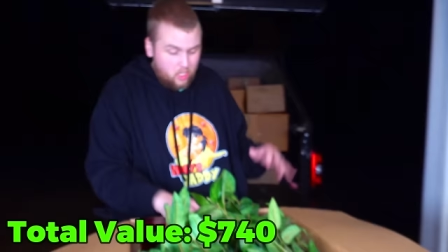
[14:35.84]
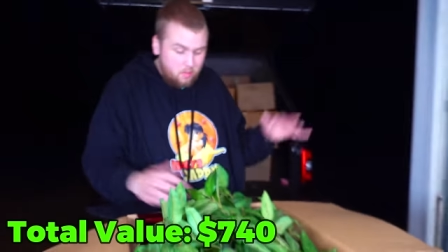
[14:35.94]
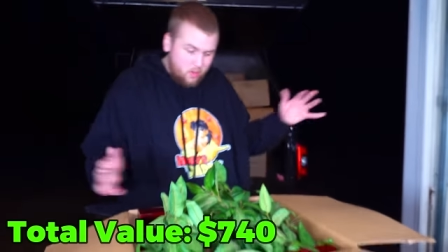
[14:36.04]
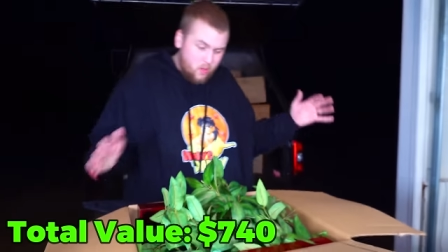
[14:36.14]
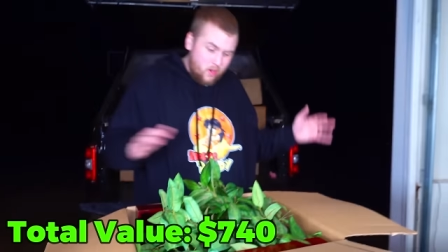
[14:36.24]

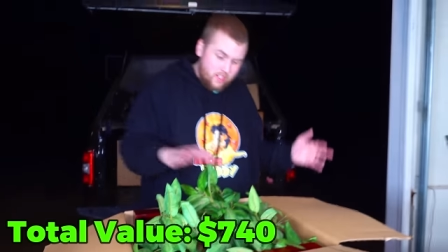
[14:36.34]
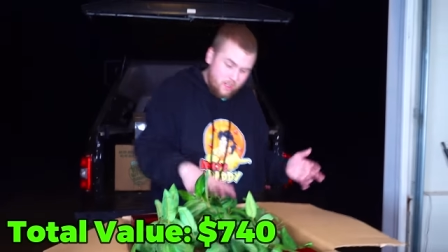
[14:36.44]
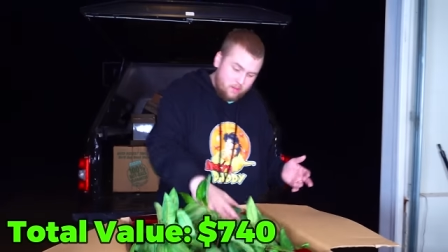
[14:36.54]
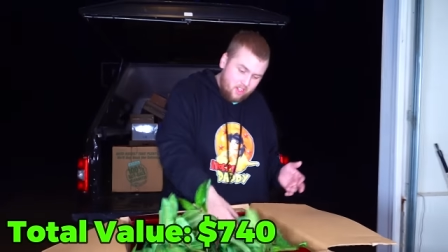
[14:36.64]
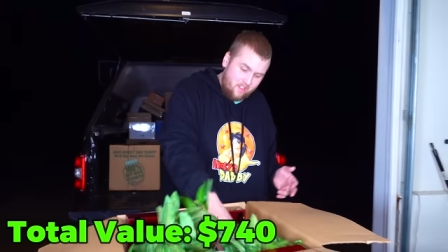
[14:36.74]
Home decor
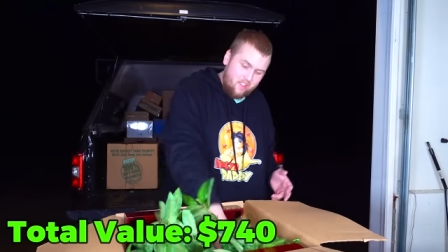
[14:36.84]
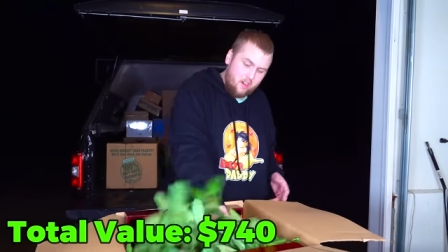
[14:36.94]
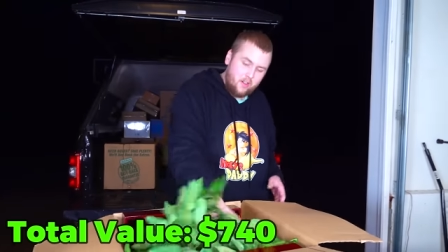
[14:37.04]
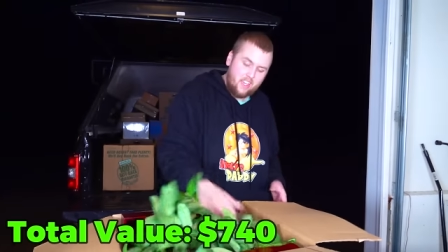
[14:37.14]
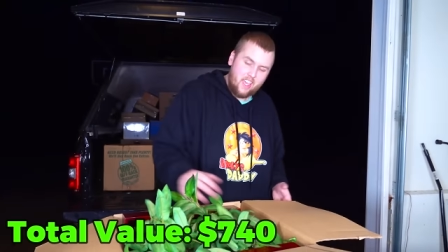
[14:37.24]
type stuff
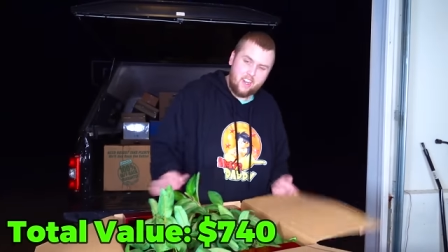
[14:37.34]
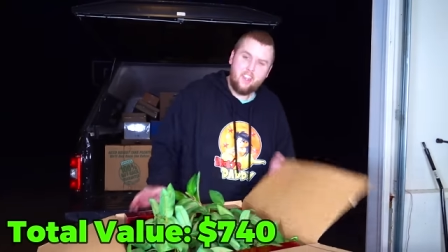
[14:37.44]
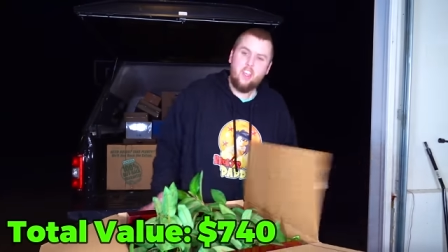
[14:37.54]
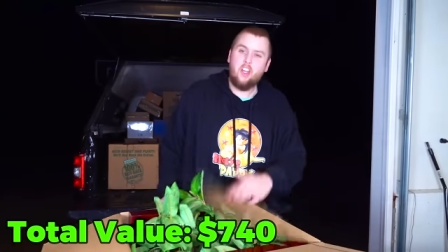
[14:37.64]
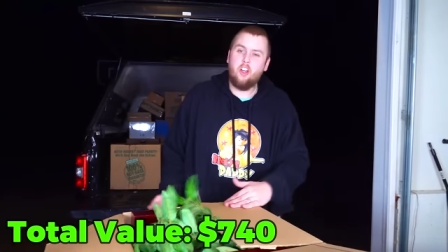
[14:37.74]
that'll again
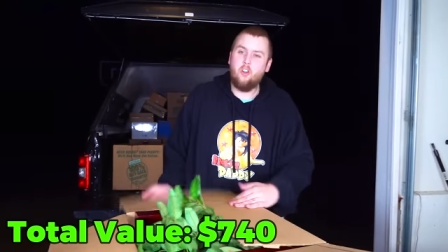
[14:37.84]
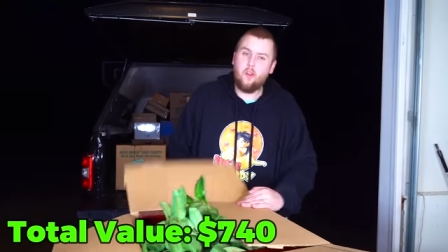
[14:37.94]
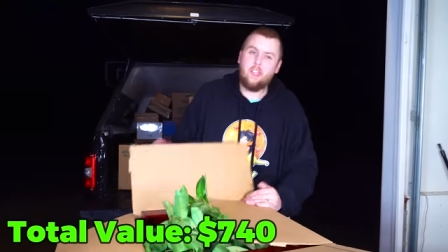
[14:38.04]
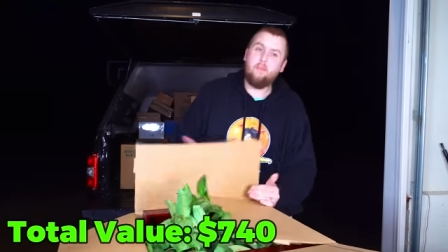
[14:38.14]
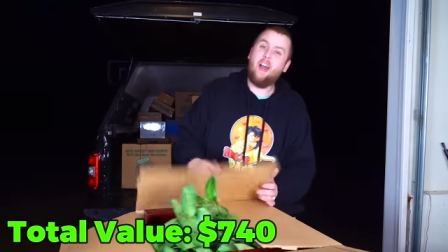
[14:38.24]
go
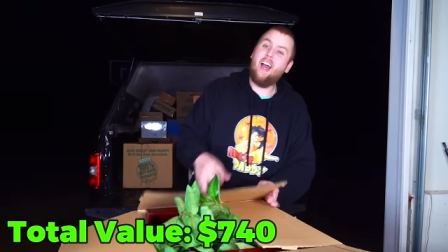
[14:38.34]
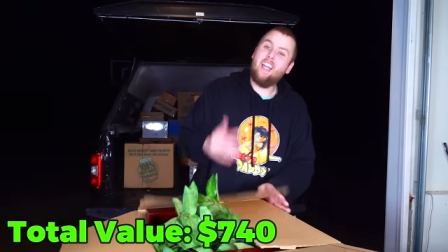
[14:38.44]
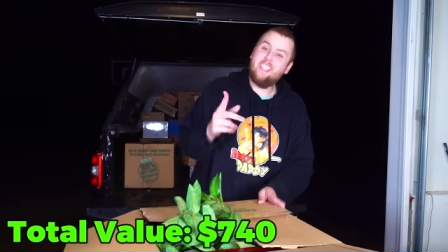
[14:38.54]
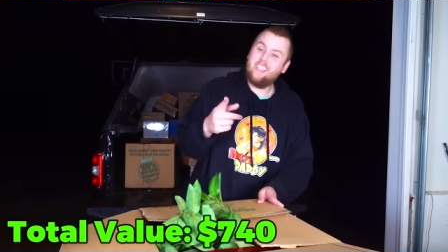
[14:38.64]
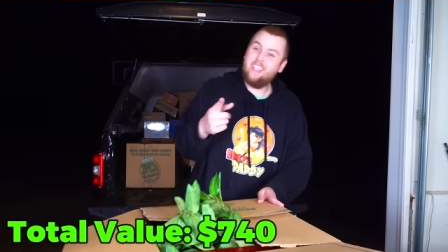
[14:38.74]
right
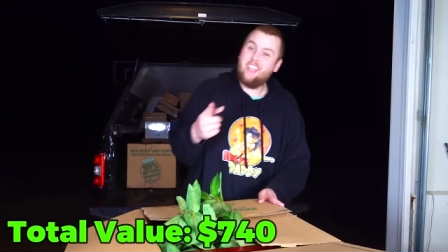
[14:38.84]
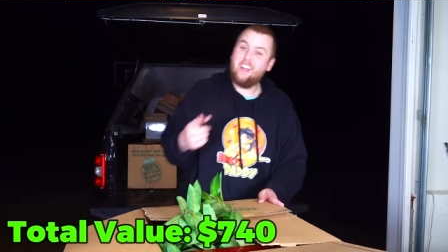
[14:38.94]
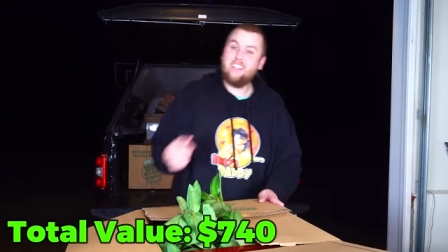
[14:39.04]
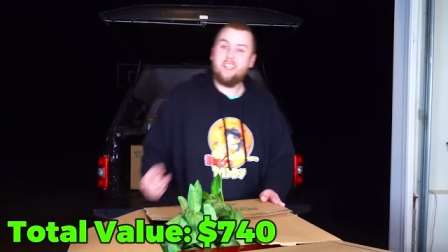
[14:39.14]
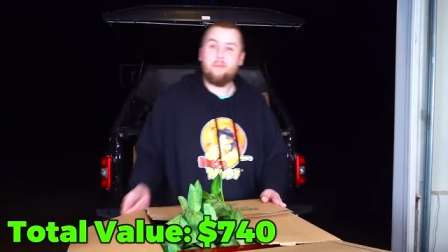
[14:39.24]
behind it to the
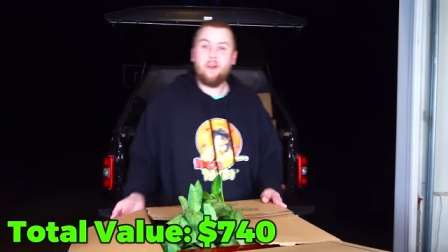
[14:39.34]
yard sale